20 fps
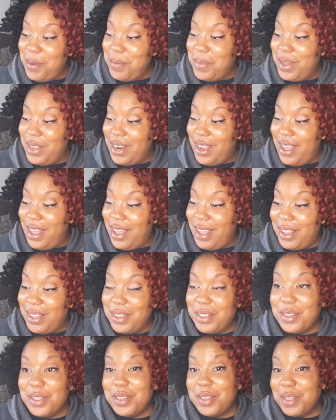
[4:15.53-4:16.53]
But
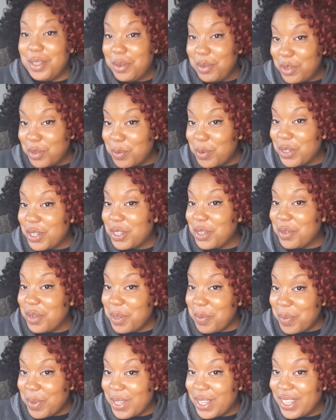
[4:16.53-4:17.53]
it was pretty
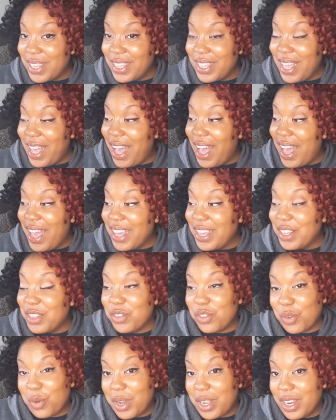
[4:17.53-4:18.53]
creepy. I
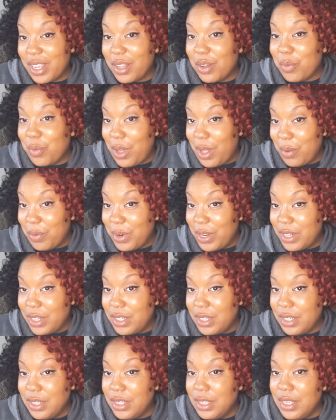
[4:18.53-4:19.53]
enjoyed it. Well
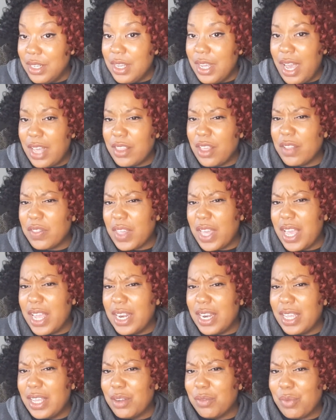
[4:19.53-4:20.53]
written. I thought the
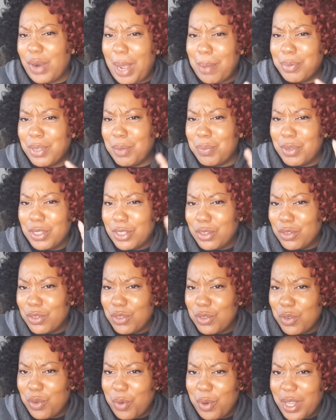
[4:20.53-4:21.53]
ending wrapped up a little
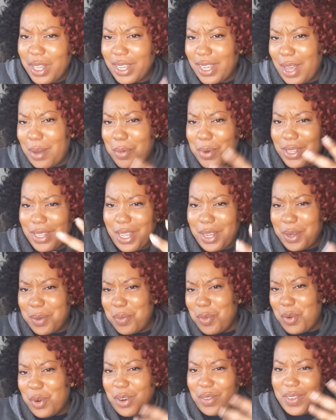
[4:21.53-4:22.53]
too quick. I want like a
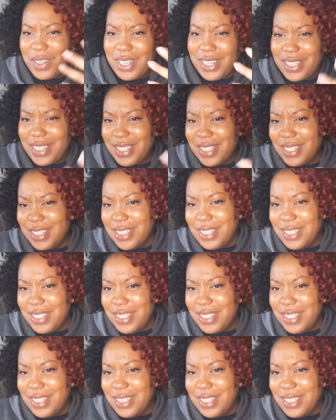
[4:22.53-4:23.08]
more of a,